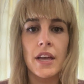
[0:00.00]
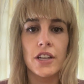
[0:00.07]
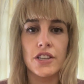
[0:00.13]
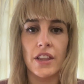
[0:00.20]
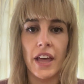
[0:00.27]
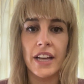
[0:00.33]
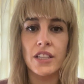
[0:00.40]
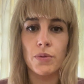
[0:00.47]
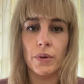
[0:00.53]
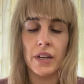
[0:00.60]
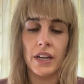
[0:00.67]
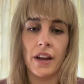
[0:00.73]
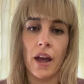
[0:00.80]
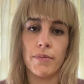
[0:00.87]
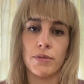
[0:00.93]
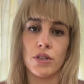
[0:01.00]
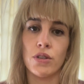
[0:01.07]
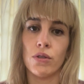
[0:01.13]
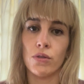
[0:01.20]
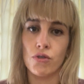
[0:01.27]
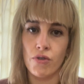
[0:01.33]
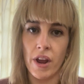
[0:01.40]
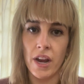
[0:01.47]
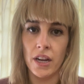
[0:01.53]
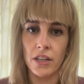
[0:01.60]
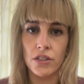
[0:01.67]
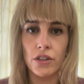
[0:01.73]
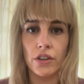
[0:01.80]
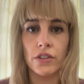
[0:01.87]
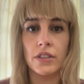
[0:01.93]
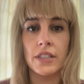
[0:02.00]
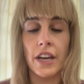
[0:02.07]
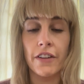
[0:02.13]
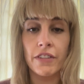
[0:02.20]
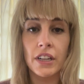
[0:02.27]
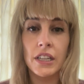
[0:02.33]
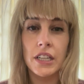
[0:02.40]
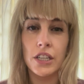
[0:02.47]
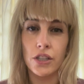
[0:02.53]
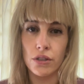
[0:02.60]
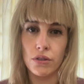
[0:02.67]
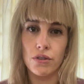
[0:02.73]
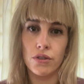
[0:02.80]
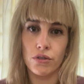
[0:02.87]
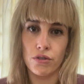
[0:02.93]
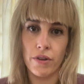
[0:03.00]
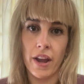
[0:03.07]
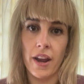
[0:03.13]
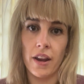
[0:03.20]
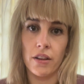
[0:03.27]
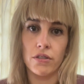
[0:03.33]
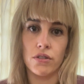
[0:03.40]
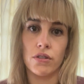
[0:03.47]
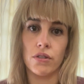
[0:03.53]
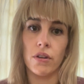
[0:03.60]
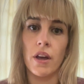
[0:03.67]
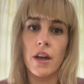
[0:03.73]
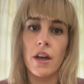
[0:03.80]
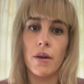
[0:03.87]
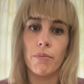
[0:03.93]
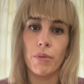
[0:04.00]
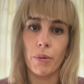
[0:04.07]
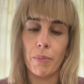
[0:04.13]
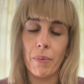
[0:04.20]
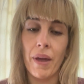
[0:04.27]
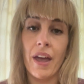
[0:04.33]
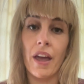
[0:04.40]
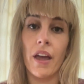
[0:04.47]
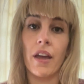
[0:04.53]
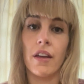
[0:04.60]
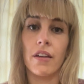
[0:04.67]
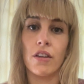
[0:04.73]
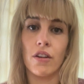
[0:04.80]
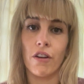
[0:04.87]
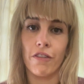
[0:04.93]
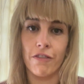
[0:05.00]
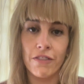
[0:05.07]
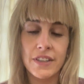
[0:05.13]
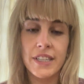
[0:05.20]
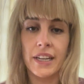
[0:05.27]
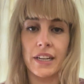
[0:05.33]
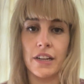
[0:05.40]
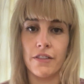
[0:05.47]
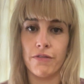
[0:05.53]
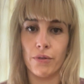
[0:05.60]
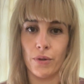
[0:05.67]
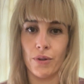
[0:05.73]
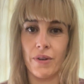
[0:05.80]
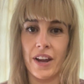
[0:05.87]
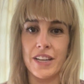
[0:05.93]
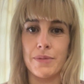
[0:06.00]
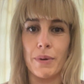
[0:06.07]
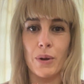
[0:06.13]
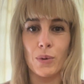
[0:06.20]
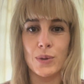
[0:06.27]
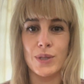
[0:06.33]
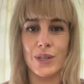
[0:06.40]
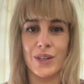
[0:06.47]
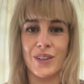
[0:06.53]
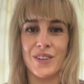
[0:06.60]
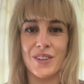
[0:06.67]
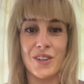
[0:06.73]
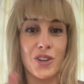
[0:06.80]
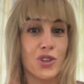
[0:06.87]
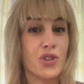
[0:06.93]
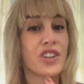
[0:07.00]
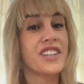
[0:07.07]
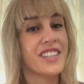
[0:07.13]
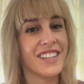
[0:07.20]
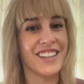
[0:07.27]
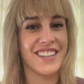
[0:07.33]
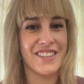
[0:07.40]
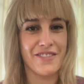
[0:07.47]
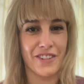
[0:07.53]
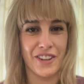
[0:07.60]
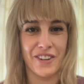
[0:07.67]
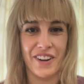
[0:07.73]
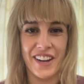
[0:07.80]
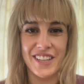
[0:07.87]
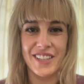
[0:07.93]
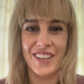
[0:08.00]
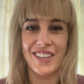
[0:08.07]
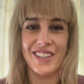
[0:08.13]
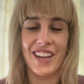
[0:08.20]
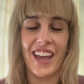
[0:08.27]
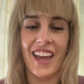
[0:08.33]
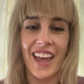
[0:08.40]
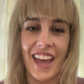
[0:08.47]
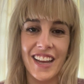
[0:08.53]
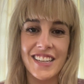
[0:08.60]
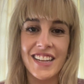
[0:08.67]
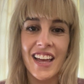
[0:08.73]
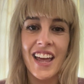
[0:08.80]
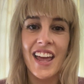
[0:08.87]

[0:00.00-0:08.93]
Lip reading: So that's when it comes to your training. So definitely use your training to prepare, physically for the race, but also nutritionally for the race, so that you can get